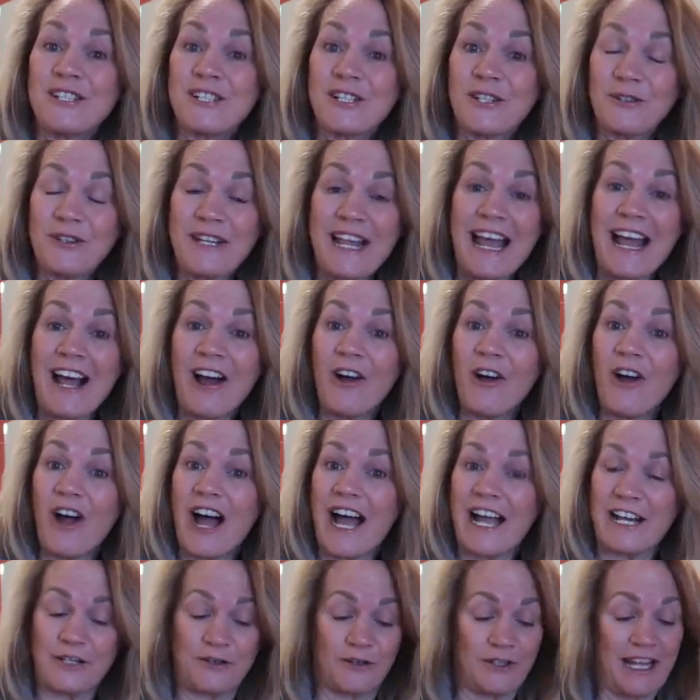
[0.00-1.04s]
So
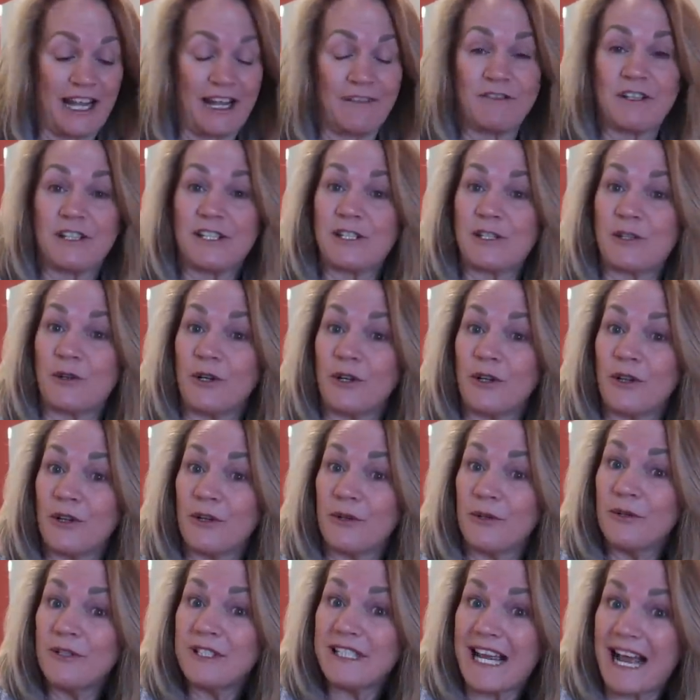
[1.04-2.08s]
now I don't have to sort
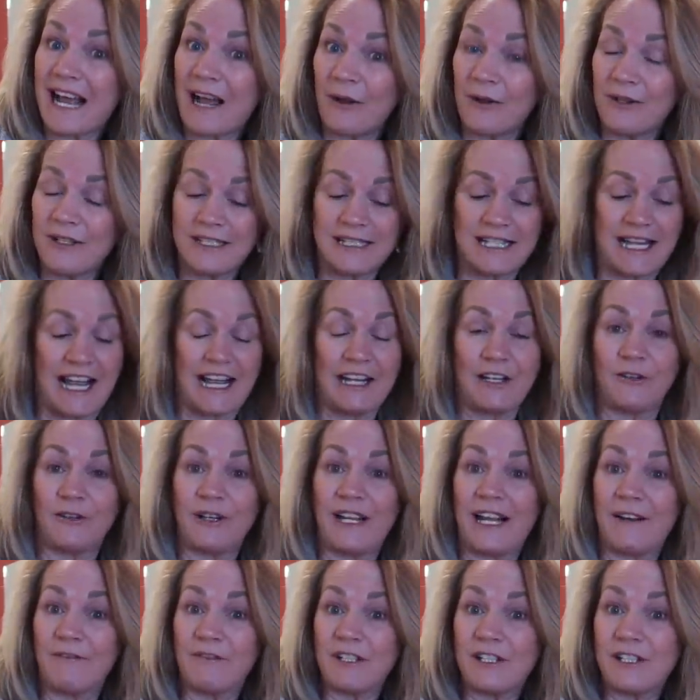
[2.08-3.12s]
through towels. I
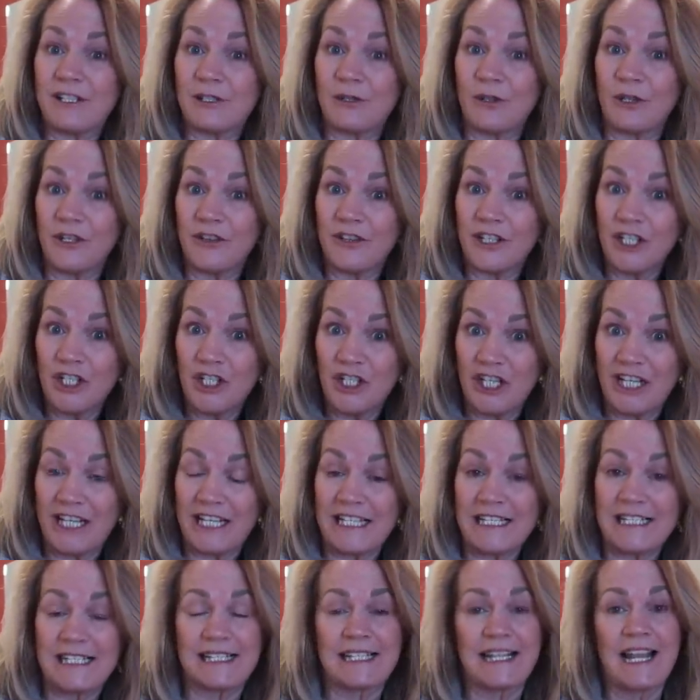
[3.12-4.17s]
don't have to sort the
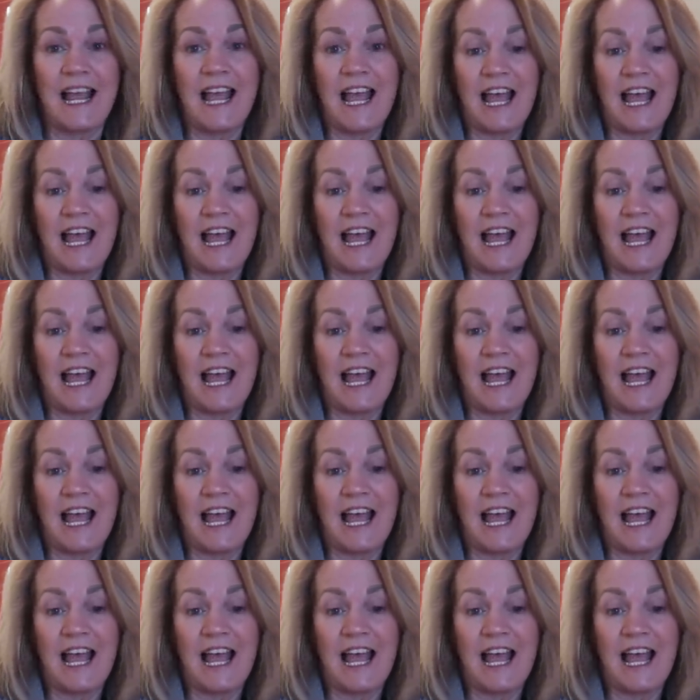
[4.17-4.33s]
sheets.